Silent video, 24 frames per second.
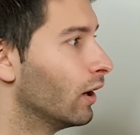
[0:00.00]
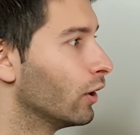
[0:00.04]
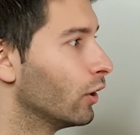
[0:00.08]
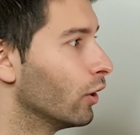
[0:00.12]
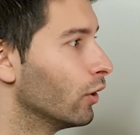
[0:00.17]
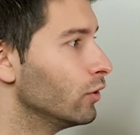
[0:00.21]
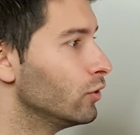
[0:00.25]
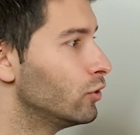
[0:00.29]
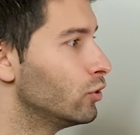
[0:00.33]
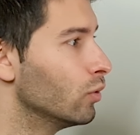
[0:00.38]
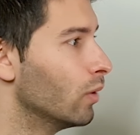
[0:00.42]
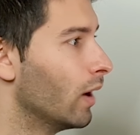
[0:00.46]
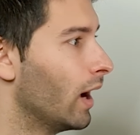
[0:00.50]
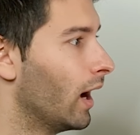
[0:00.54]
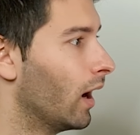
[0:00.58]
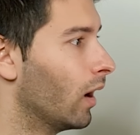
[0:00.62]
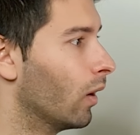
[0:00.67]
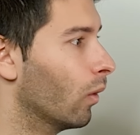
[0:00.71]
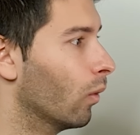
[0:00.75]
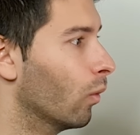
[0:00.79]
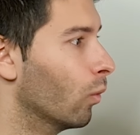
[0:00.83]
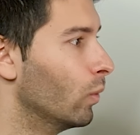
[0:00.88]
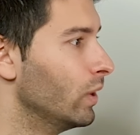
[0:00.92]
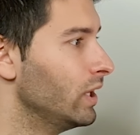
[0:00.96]
go to
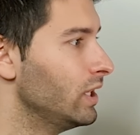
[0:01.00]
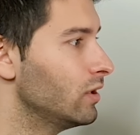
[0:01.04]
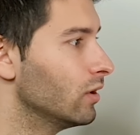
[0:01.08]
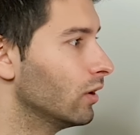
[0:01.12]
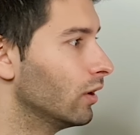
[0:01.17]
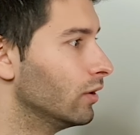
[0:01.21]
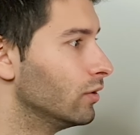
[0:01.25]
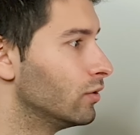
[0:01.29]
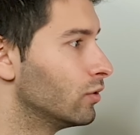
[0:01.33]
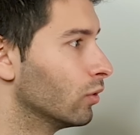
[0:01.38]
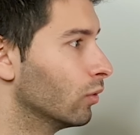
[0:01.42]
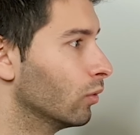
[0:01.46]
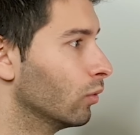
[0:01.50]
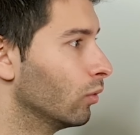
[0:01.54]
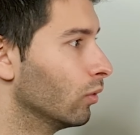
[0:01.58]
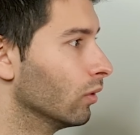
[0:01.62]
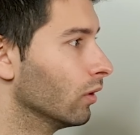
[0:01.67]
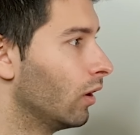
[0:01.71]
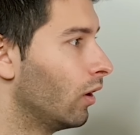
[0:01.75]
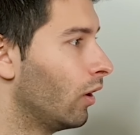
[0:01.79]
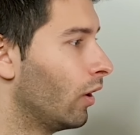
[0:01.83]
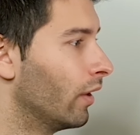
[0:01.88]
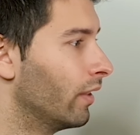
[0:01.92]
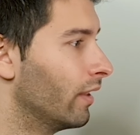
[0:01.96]
our window
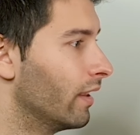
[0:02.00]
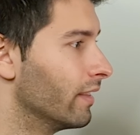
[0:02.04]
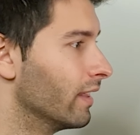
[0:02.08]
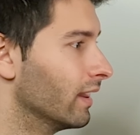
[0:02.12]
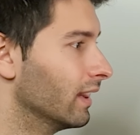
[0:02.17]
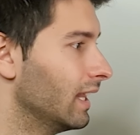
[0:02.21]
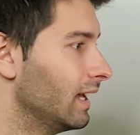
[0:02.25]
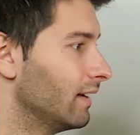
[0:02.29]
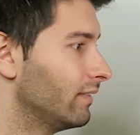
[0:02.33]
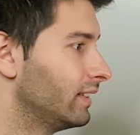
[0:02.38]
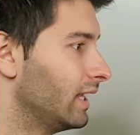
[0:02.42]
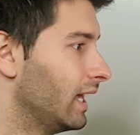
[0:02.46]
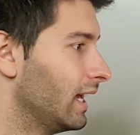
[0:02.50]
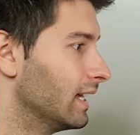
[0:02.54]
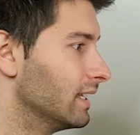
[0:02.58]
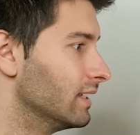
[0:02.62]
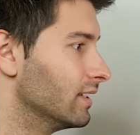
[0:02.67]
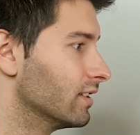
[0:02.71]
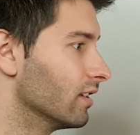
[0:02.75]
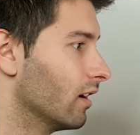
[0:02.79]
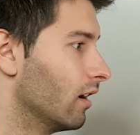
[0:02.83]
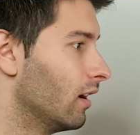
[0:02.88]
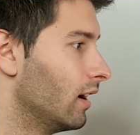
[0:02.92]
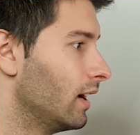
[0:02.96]
tool on the left
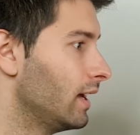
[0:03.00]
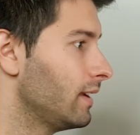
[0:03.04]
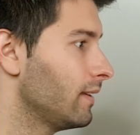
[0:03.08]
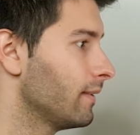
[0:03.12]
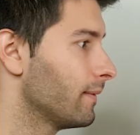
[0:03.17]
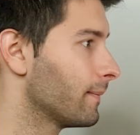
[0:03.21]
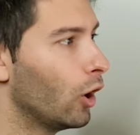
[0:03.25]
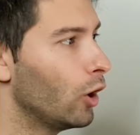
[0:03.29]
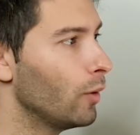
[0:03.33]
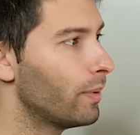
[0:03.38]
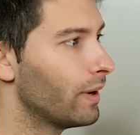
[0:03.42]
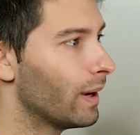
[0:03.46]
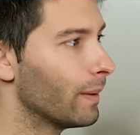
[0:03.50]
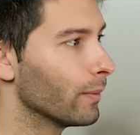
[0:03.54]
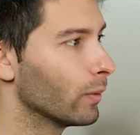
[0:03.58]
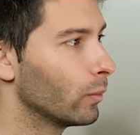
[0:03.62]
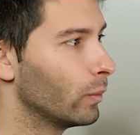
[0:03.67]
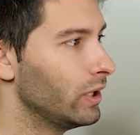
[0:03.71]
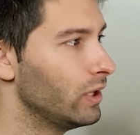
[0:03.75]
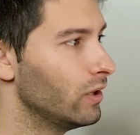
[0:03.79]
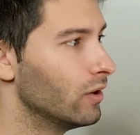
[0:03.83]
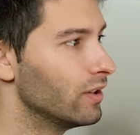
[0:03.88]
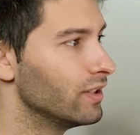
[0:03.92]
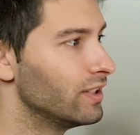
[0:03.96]
hand side, open up the
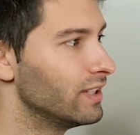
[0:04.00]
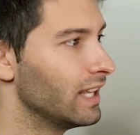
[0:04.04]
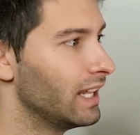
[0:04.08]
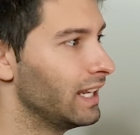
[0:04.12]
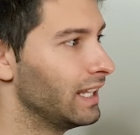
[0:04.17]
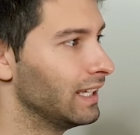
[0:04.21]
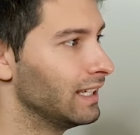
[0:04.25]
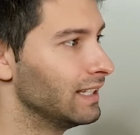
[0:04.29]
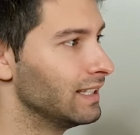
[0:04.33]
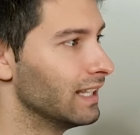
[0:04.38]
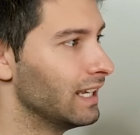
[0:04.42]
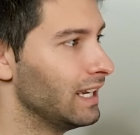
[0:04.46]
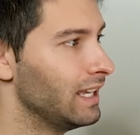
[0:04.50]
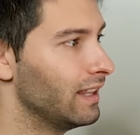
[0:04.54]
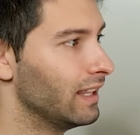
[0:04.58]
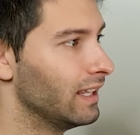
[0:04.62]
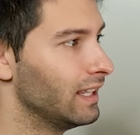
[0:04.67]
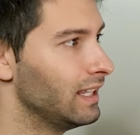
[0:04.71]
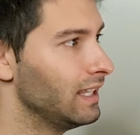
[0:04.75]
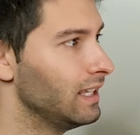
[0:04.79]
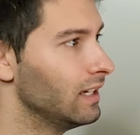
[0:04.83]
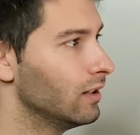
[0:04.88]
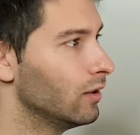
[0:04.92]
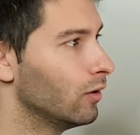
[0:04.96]
window settings either
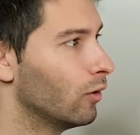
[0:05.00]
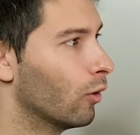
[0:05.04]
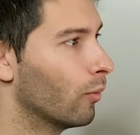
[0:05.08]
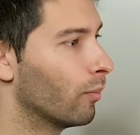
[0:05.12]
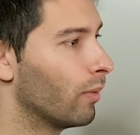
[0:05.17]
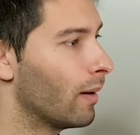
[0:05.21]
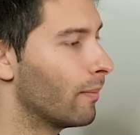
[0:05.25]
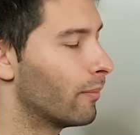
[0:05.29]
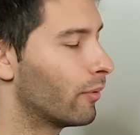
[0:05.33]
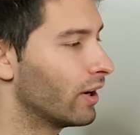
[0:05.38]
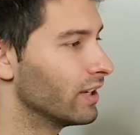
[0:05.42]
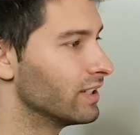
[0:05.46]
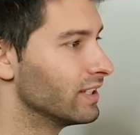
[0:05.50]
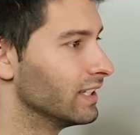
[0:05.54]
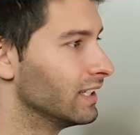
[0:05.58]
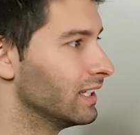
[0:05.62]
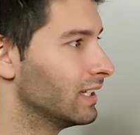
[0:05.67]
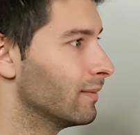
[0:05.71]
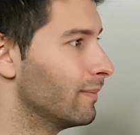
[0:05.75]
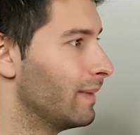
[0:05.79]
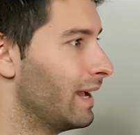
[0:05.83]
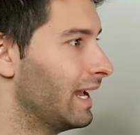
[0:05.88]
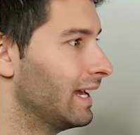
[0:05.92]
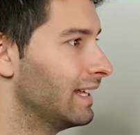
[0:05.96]
here or by pressing
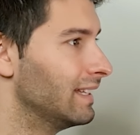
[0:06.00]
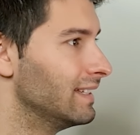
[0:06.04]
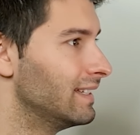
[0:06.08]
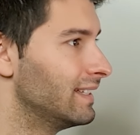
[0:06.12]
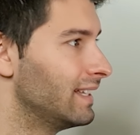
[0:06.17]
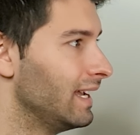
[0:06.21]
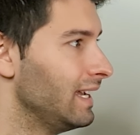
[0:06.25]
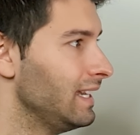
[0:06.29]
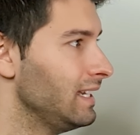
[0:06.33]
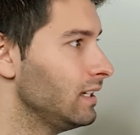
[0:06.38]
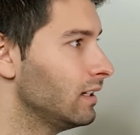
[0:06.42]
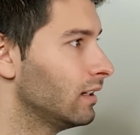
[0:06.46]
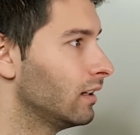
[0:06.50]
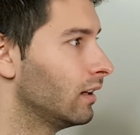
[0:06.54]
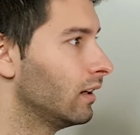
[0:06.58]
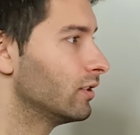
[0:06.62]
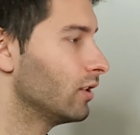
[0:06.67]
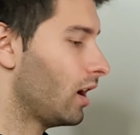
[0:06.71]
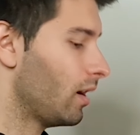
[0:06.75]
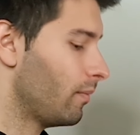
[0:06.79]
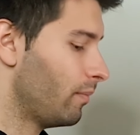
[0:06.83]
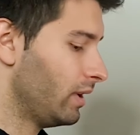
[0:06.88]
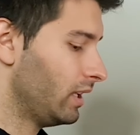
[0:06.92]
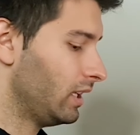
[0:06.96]
Command T,
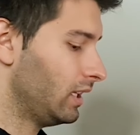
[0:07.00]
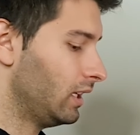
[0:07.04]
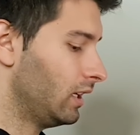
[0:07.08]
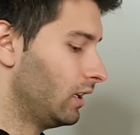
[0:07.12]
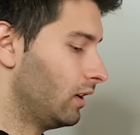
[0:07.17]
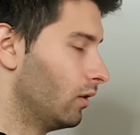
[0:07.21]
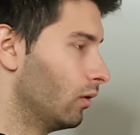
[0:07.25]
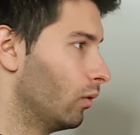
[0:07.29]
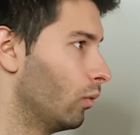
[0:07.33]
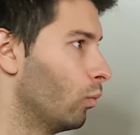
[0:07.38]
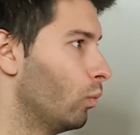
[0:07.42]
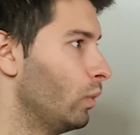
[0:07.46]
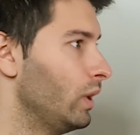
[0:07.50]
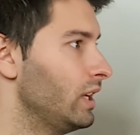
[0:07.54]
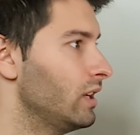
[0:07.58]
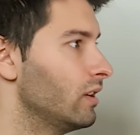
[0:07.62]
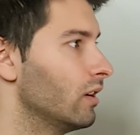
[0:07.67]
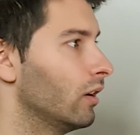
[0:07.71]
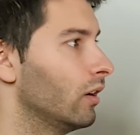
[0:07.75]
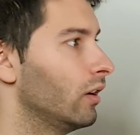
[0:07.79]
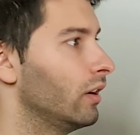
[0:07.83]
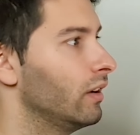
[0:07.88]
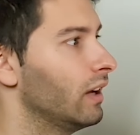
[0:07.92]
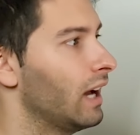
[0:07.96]
typing in
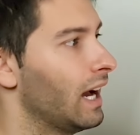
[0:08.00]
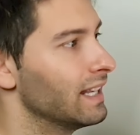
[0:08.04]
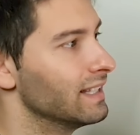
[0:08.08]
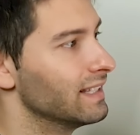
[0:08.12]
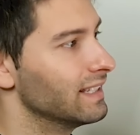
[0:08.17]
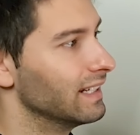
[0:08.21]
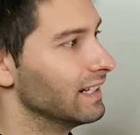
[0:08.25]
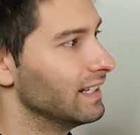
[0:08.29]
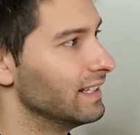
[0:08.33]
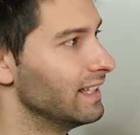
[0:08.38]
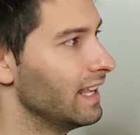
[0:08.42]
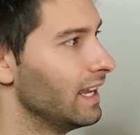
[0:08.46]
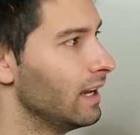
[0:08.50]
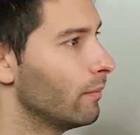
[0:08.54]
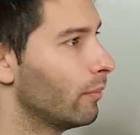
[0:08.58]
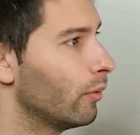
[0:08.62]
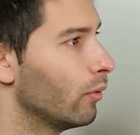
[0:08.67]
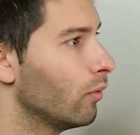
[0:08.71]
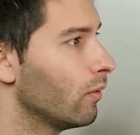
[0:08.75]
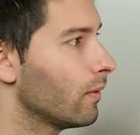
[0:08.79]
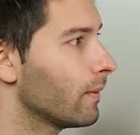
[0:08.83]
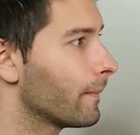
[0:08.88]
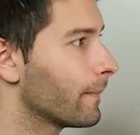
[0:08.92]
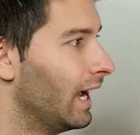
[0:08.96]
window as an
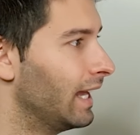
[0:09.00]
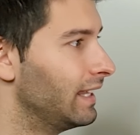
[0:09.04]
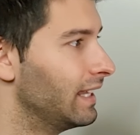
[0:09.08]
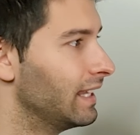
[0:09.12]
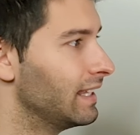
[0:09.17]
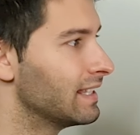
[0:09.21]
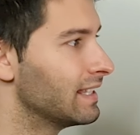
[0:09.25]
example, and